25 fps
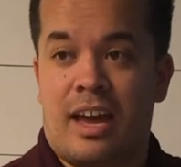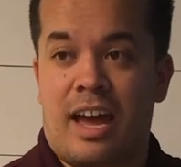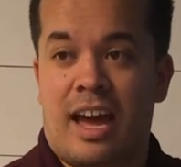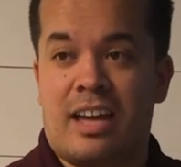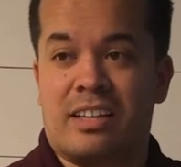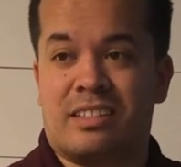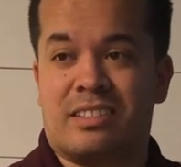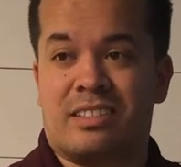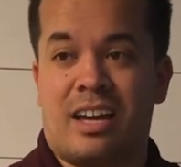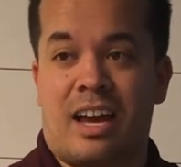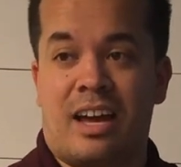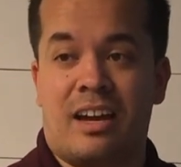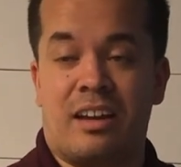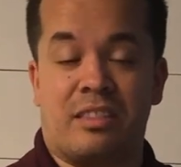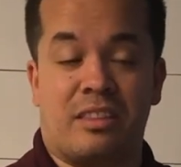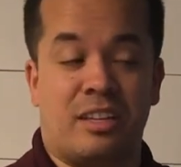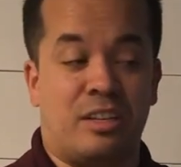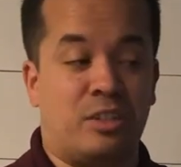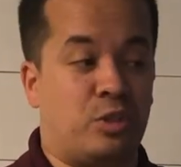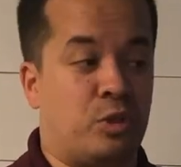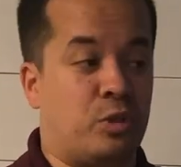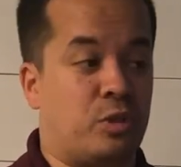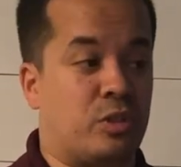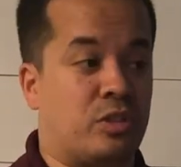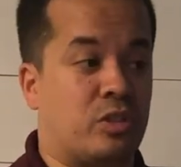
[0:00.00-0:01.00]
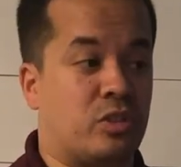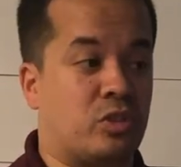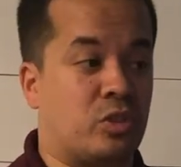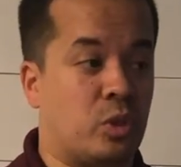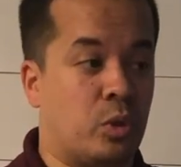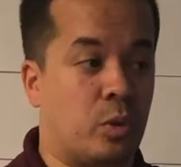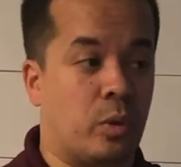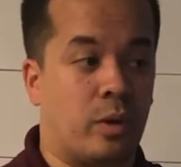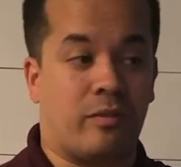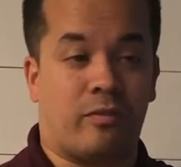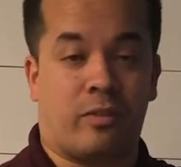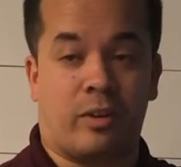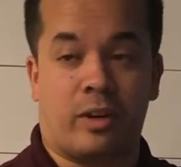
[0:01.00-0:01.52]
as kind of things you can
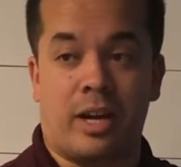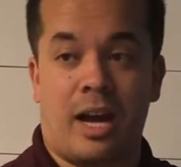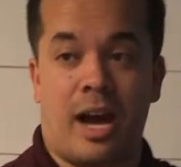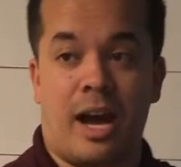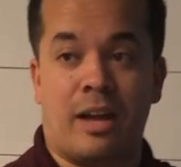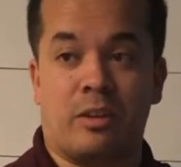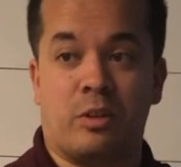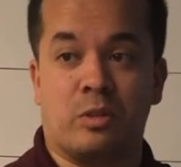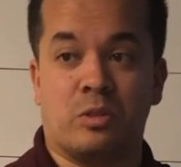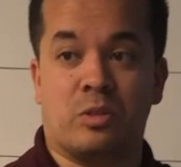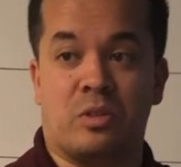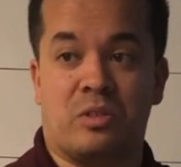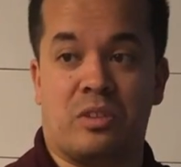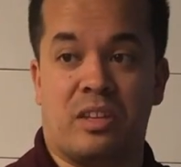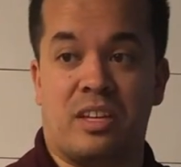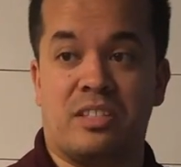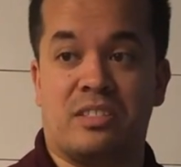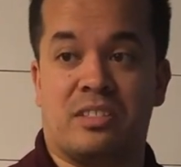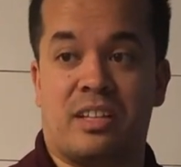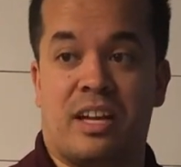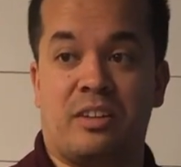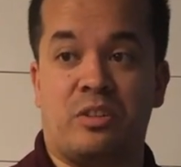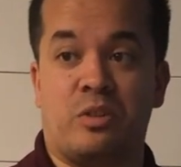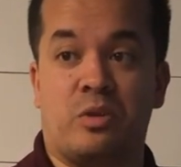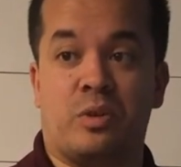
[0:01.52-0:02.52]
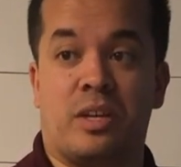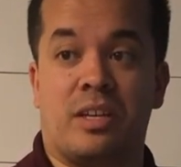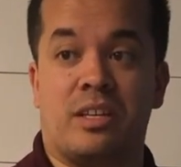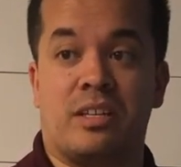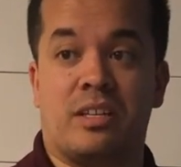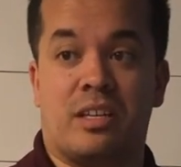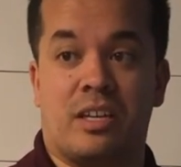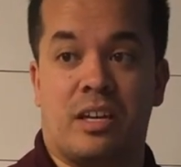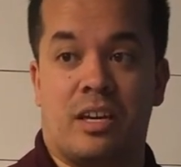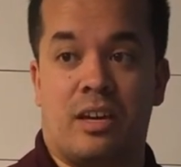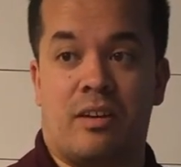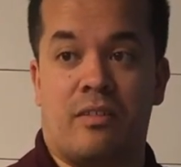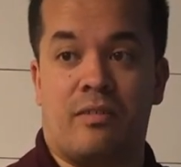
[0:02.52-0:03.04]
steward for God, those are things that you
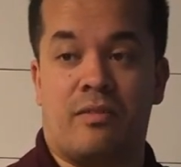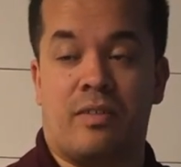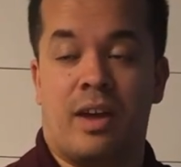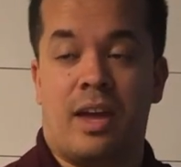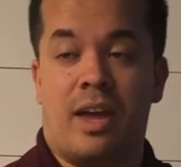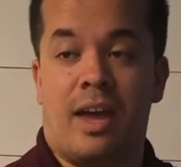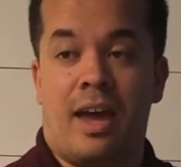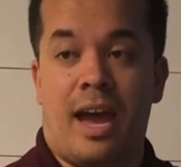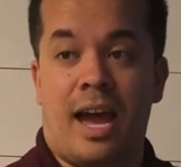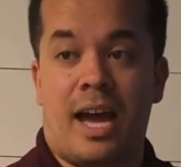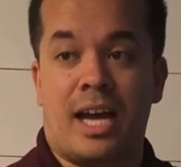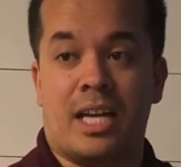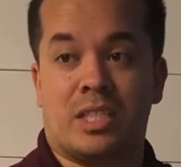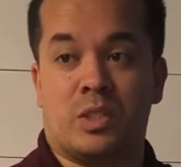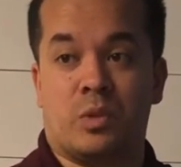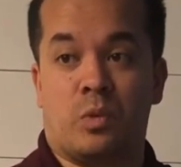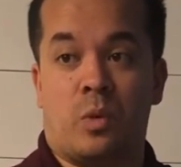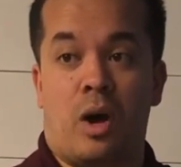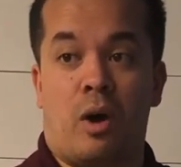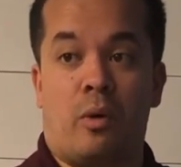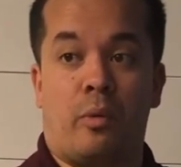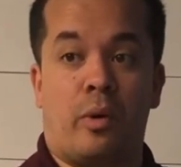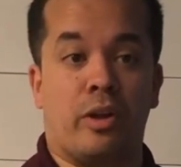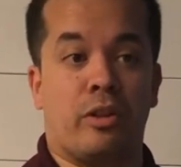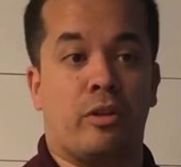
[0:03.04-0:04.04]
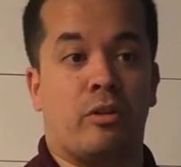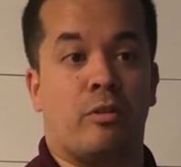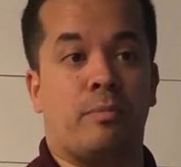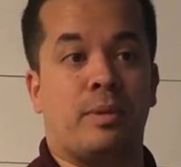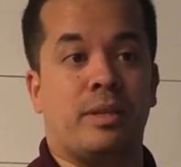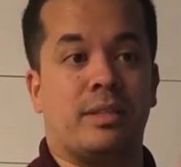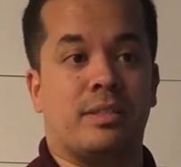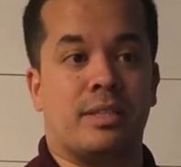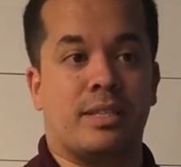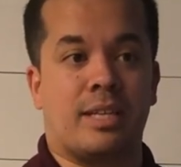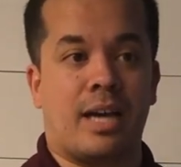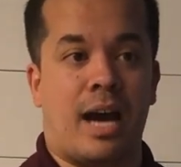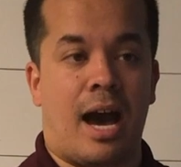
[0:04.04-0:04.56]
can give as well, whether it
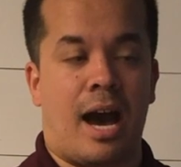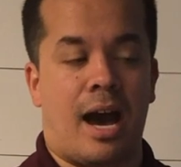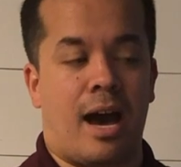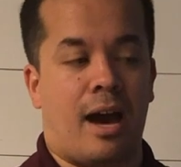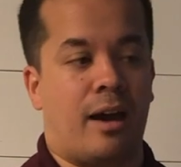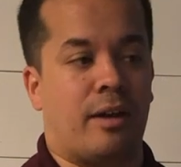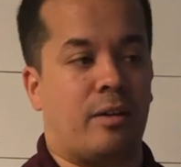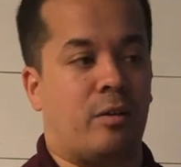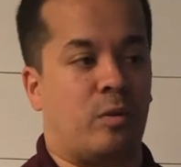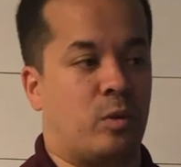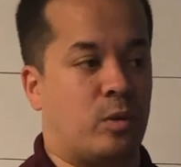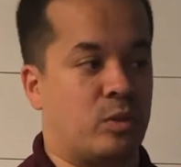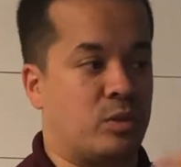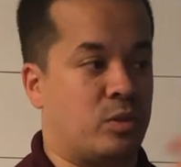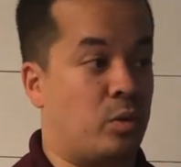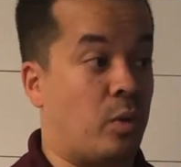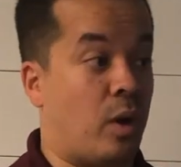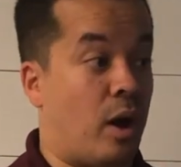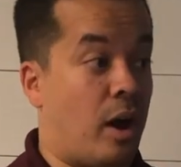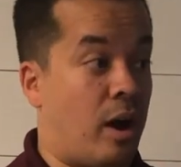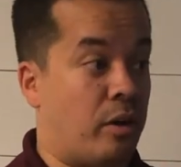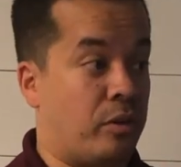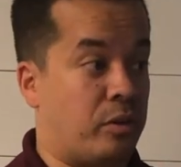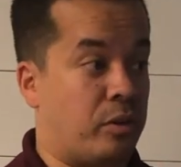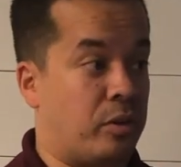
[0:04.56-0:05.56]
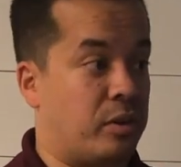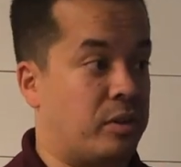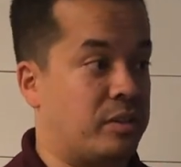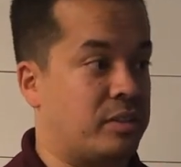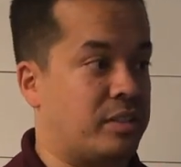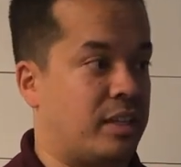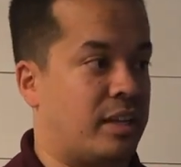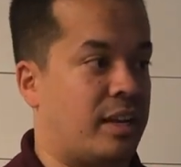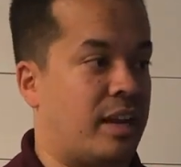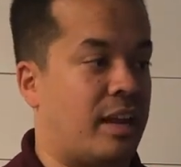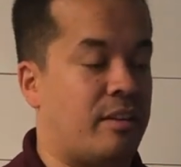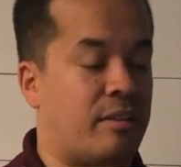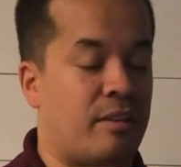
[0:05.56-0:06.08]
be to God or to
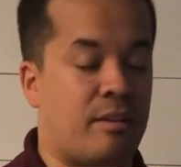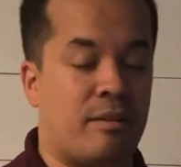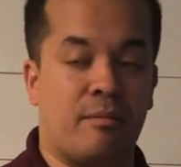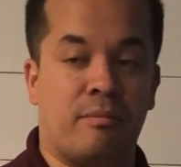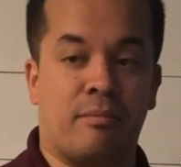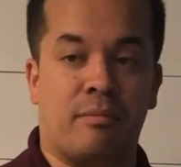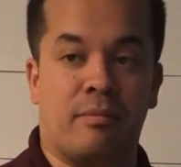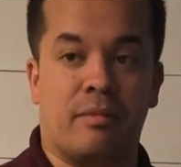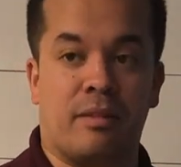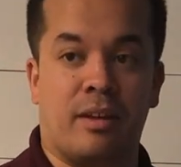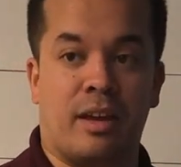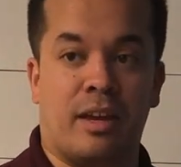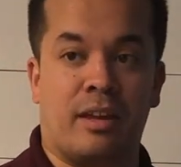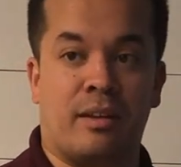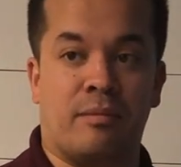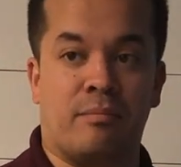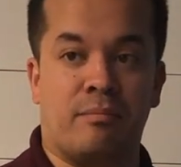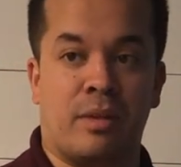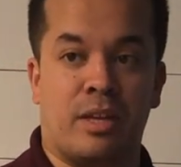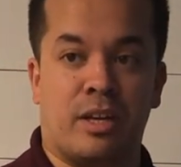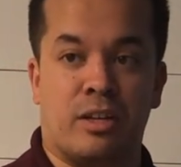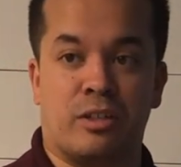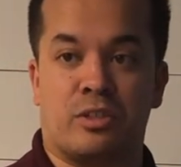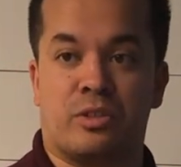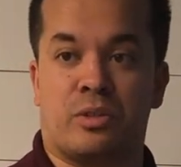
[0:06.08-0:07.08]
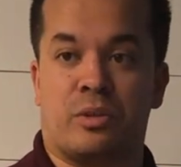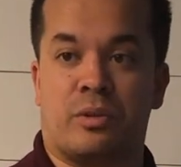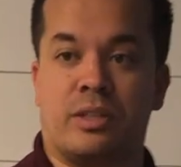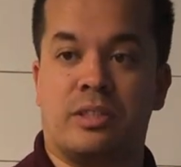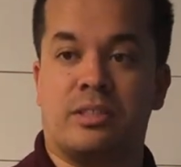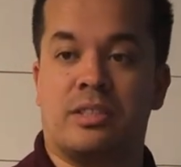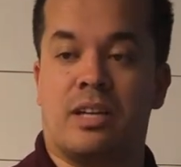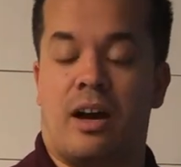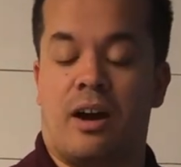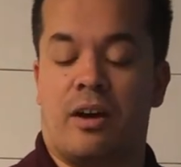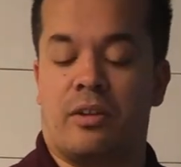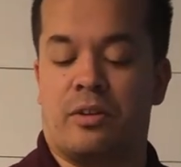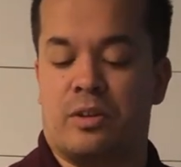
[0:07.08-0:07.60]
others and in, in, in
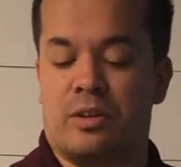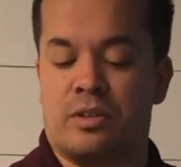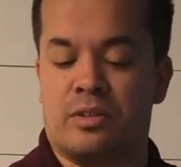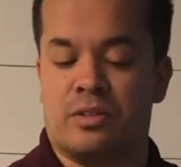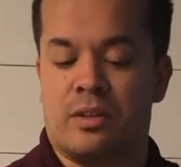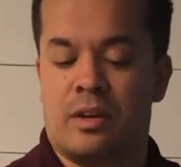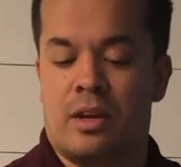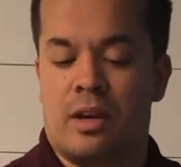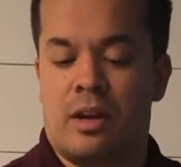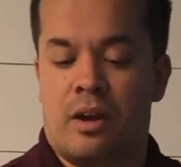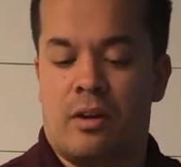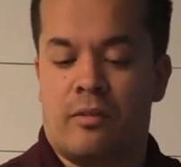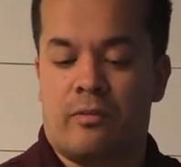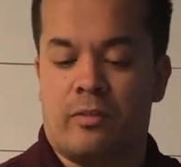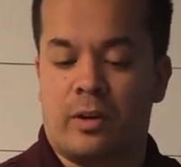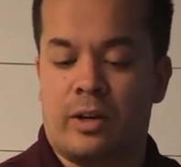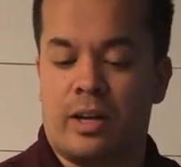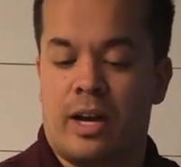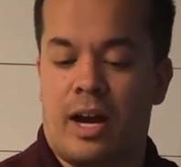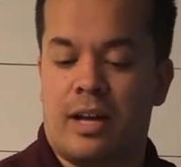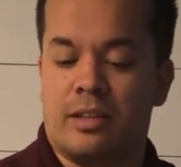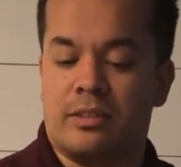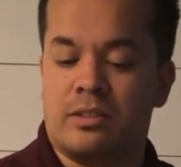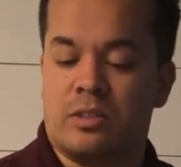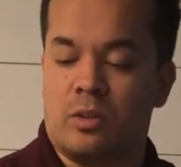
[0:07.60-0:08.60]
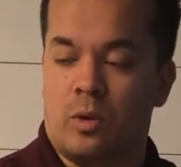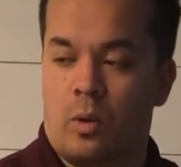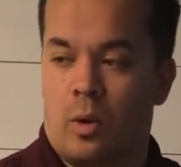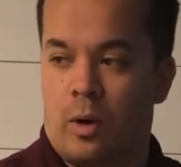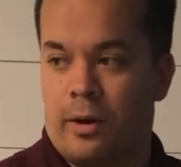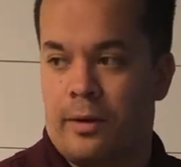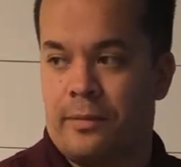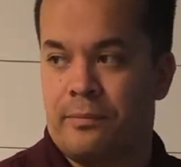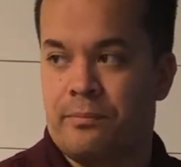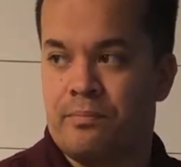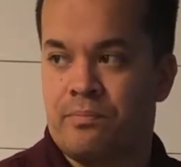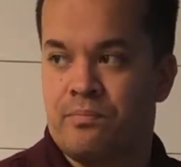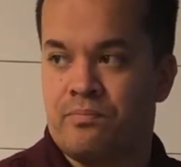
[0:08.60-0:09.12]
ministering to others for God's
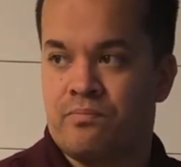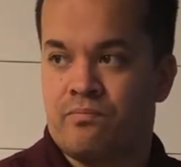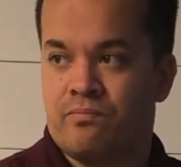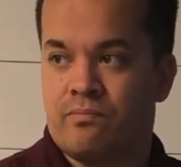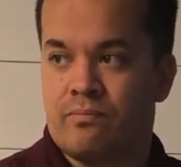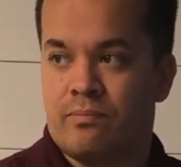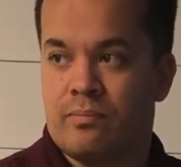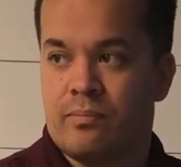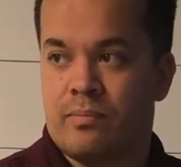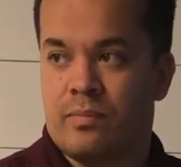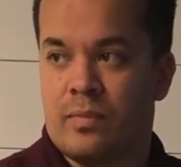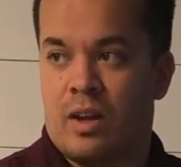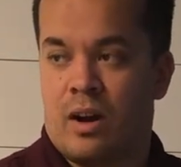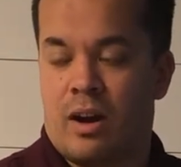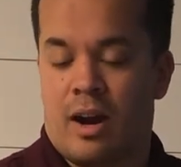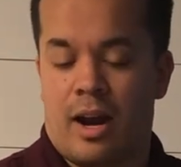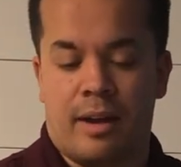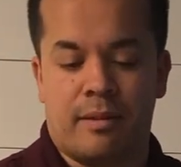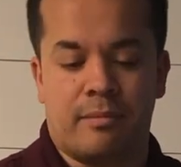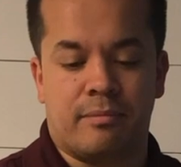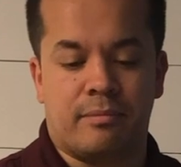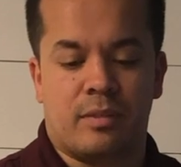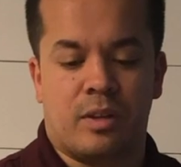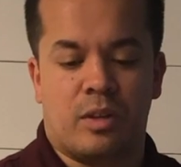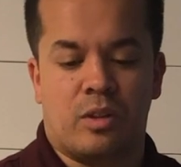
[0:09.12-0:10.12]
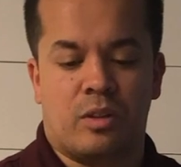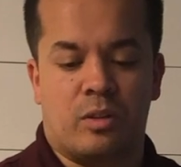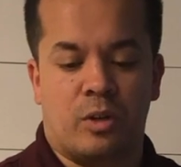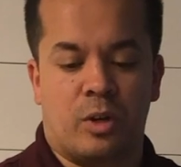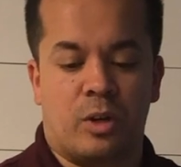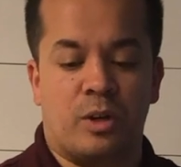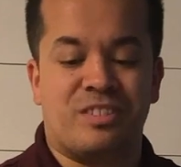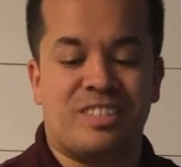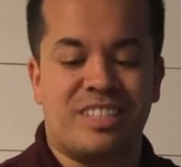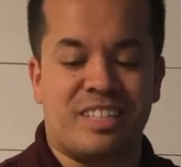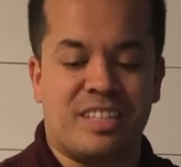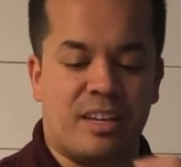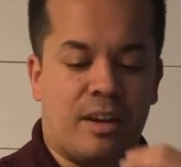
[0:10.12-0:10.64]
glory. All right,
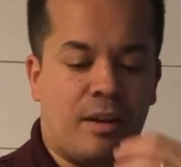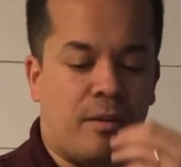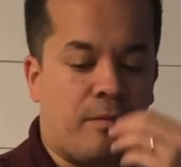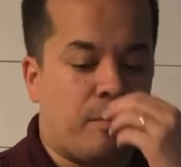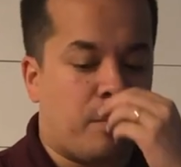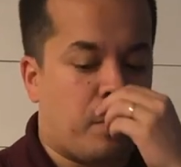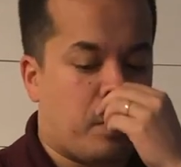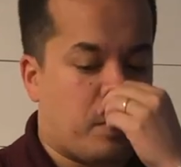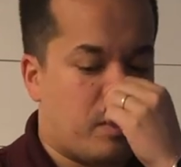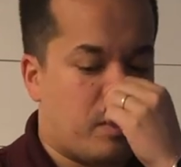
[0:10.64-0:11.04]
learn to give.